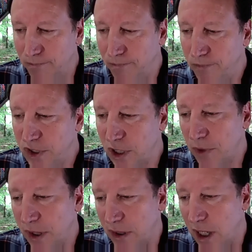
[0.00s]

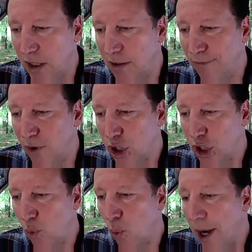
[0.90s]
something that the
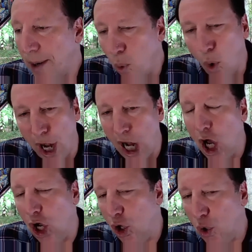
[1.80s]
version
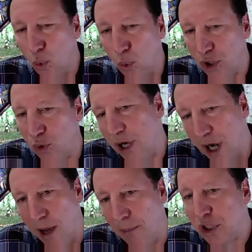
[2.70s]
1.0, which went
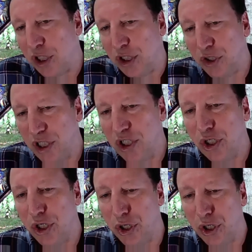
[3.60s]
up till this
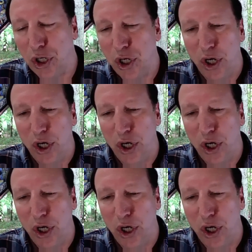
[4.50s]
year,